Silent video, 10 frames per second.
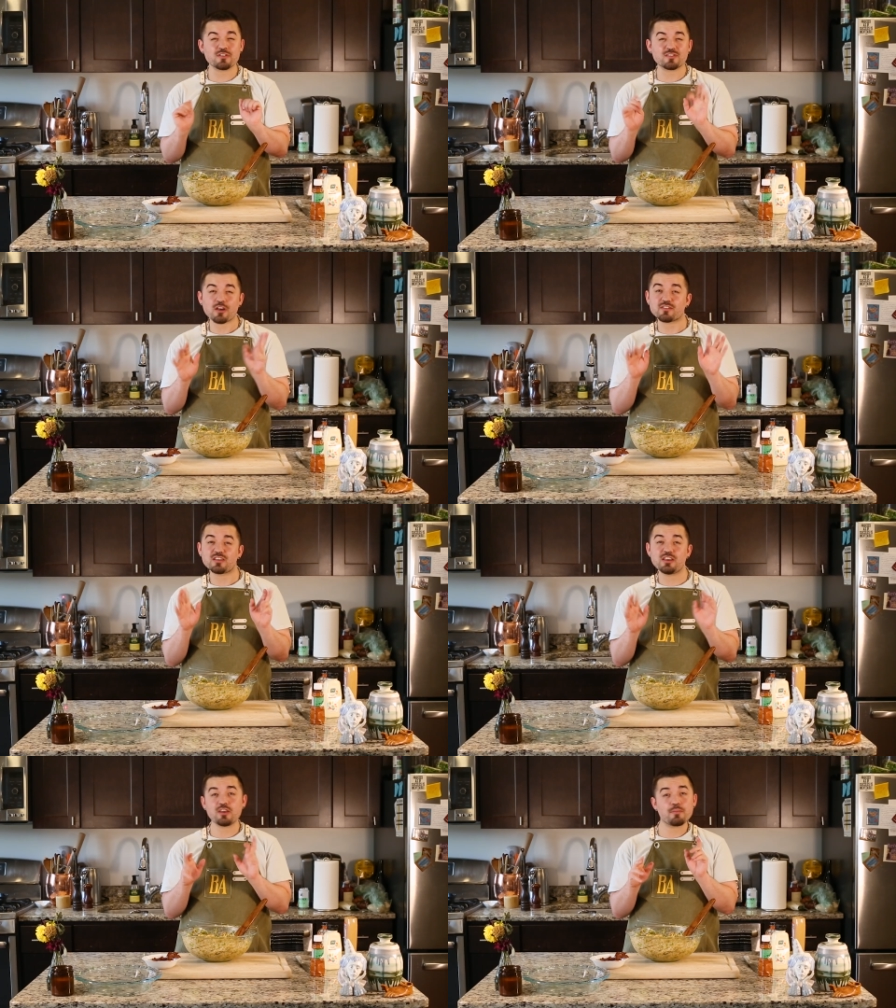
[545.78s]
all the saucy,
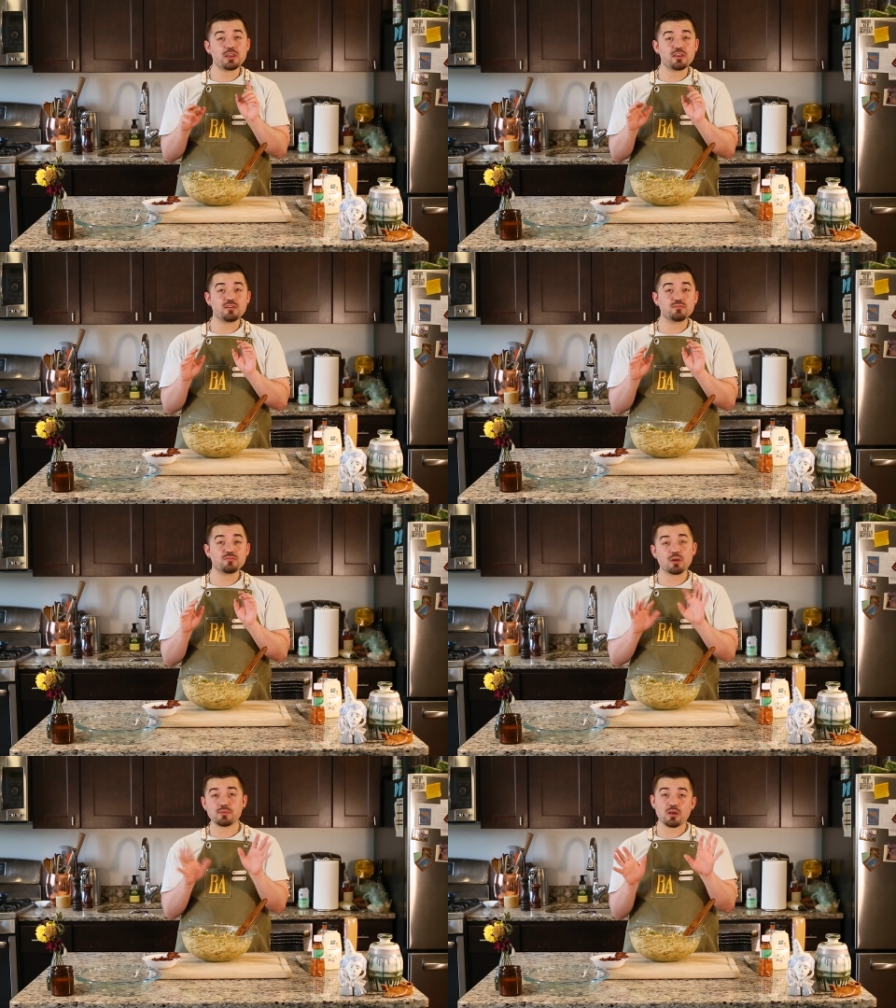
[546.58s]
yummy,
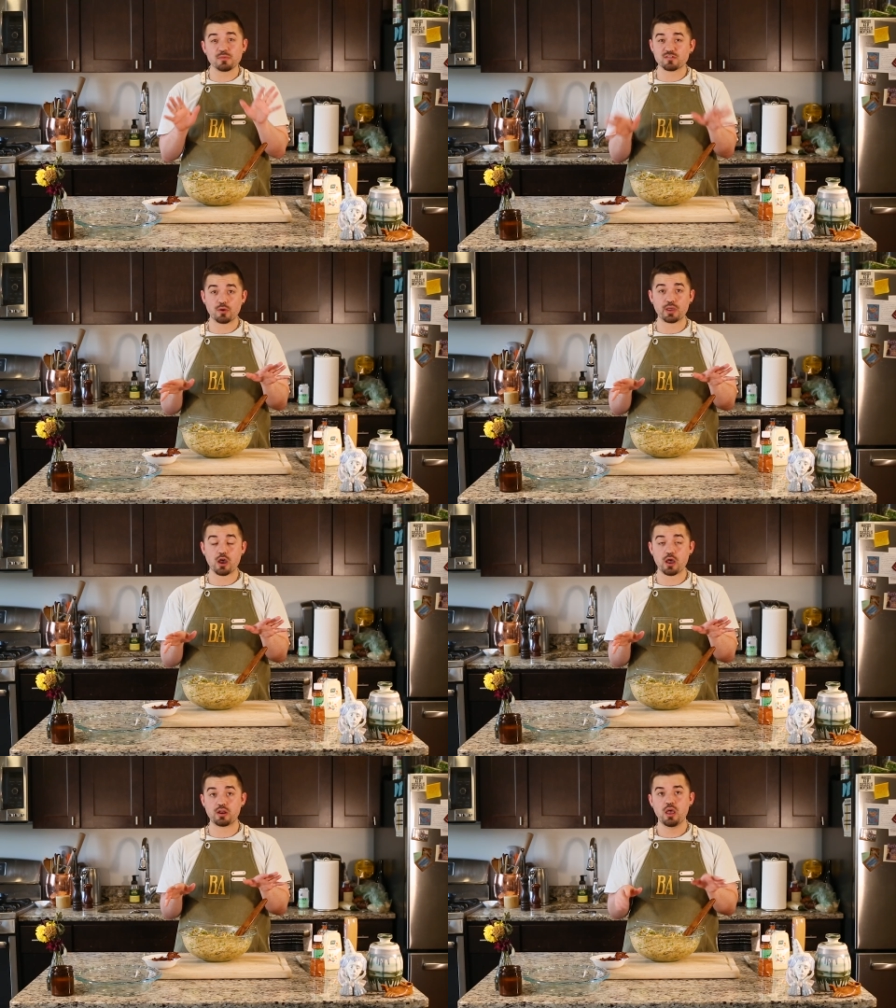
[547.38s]
yum that's going
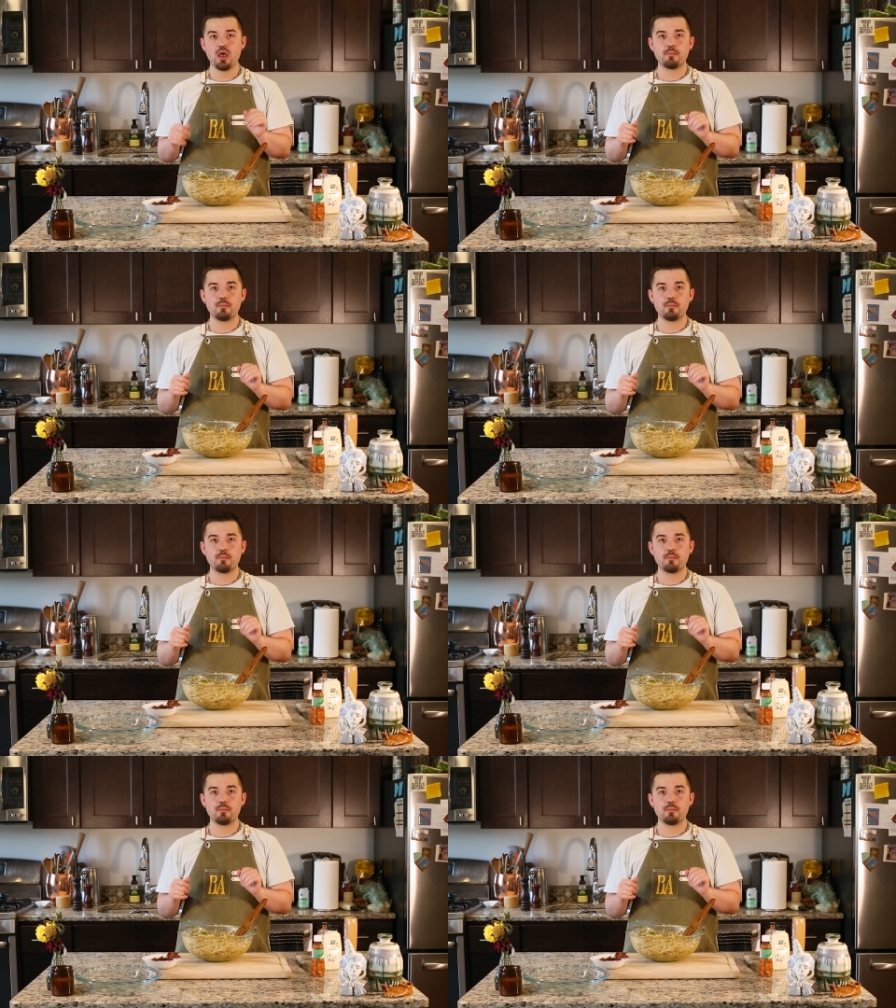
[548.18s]
on.